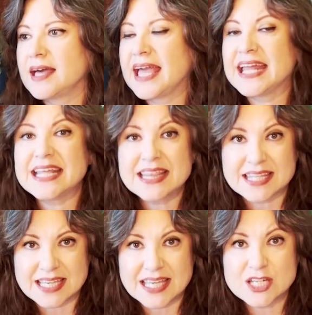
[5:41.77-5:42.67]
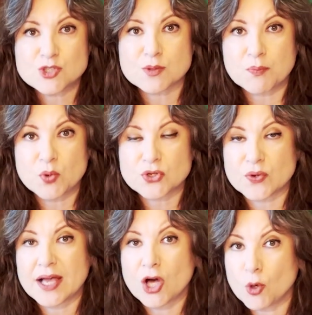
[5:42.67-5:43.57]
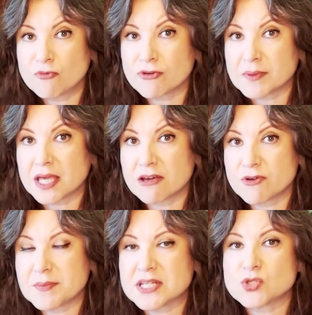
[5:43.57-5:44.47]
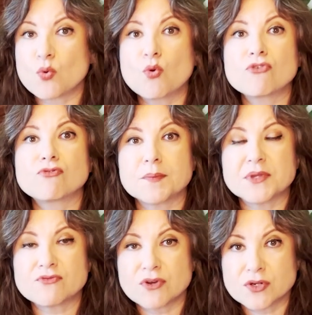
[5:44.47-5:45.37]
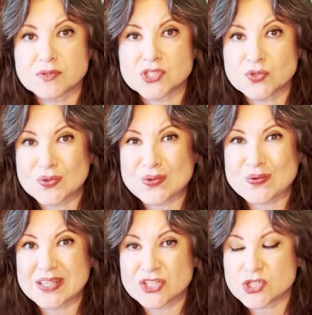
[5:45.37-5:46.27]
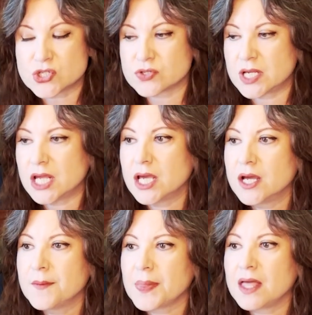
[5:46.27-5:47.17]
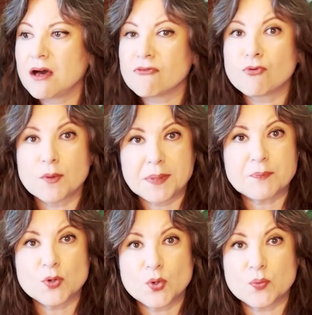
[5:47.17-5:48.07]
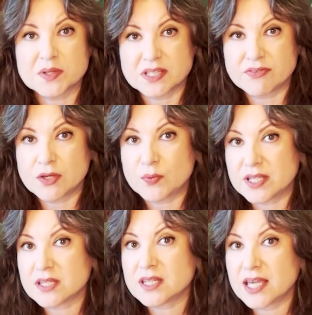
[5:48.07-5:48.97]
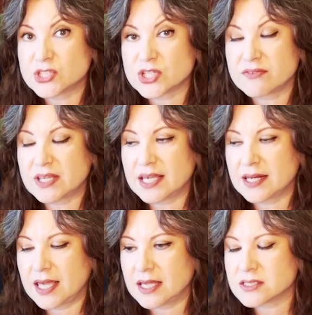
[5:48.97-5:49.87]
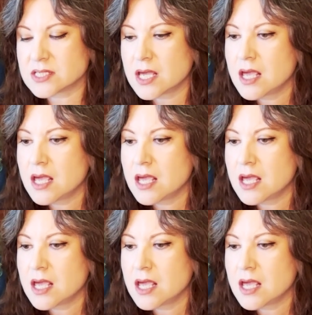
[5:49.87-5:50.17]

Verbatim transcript: anything, any support or help from the government or from the pharmaceutical industry for people who were living with HIV and AIDS.